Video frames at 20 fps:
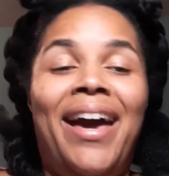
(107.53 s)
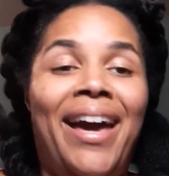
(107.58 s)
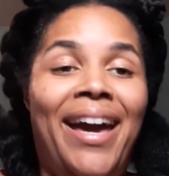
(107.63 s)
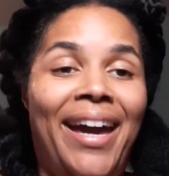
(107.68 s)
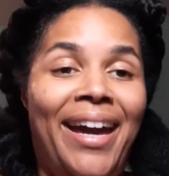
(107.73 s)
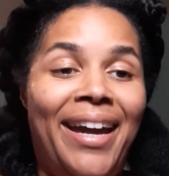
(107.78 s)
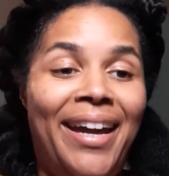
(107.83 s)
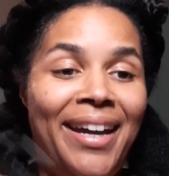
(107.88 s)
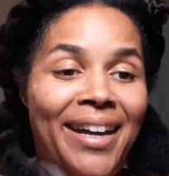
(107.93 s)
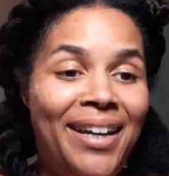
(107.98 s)

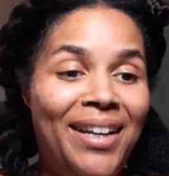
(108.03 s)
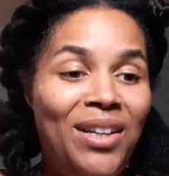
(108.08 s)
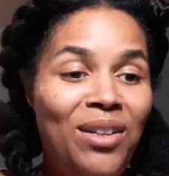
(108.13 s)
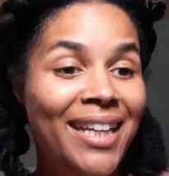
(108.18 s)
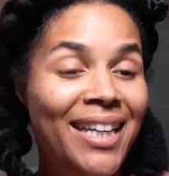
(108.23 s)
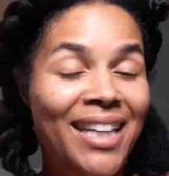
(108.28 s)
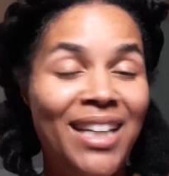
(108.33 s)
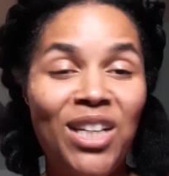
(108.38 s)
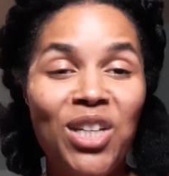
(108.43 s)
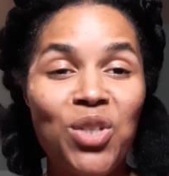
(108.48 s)
And
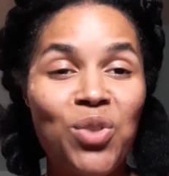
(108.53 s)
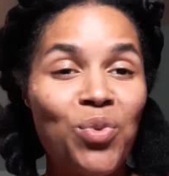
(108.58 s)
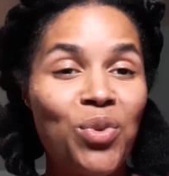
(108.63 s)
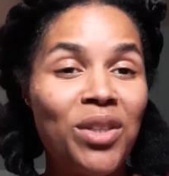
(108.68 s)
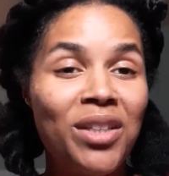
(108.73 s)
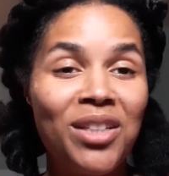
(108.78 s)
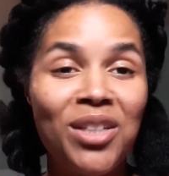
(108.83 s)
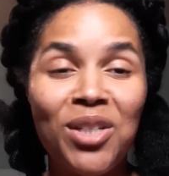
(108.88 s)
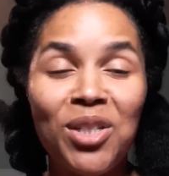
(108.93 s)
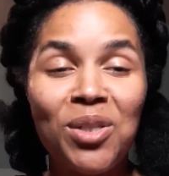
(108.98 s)
they
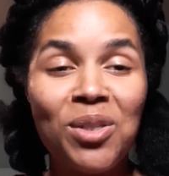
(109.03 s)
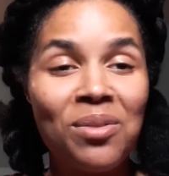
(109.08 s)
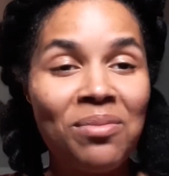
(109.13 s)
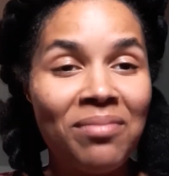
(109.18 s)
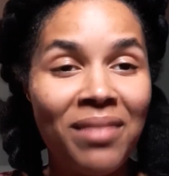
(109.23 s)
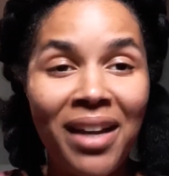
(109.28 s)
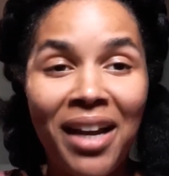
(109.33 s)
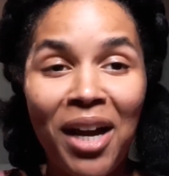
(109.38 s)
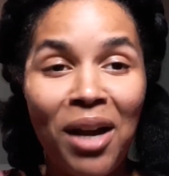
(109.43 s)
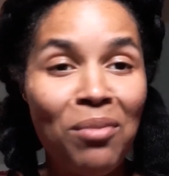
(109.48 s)

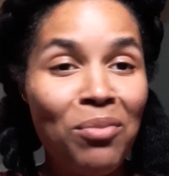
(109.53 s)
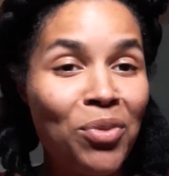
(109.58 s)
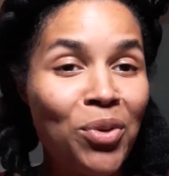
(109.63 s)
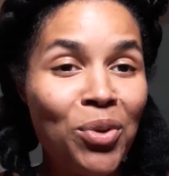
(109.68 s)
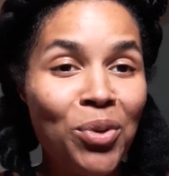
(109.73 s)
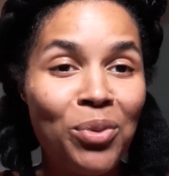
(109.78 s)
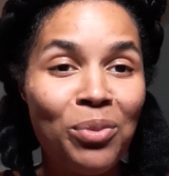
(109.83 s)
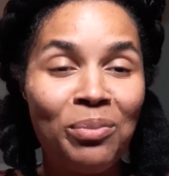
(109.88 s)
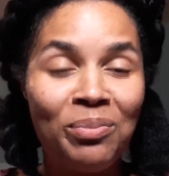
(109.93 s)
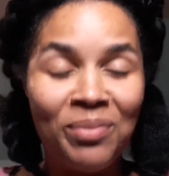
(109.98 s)
they come
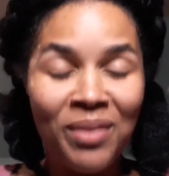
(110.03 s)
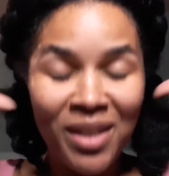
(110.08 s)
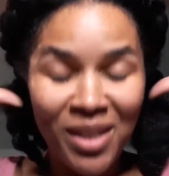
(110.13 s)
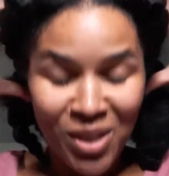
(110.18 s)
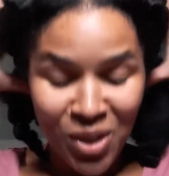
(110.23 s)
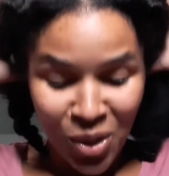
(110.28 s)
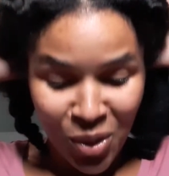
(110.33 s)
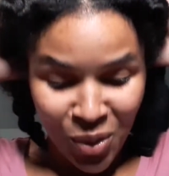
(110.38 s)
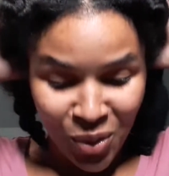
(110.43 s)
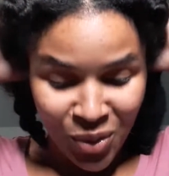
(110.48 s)
through.
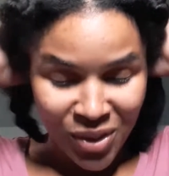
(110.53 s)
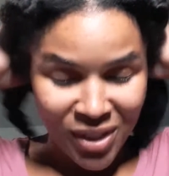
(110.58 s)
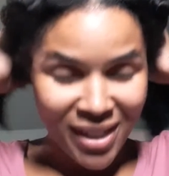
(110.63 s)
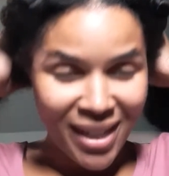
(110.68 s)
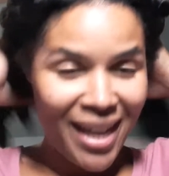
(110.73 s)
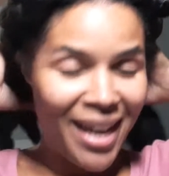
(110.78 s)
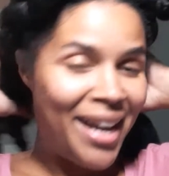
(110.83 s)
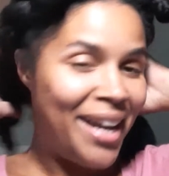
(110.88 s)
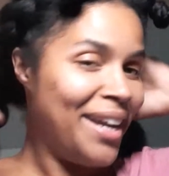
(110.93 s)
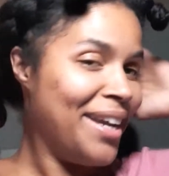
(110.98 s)
So
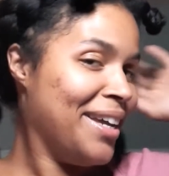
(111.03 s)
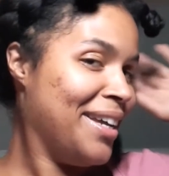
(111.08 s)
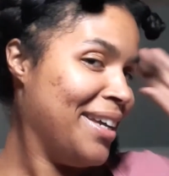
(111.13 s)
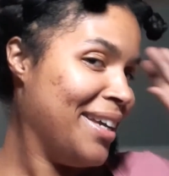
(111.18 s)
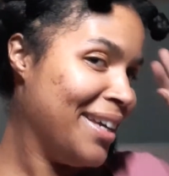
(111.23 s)
today,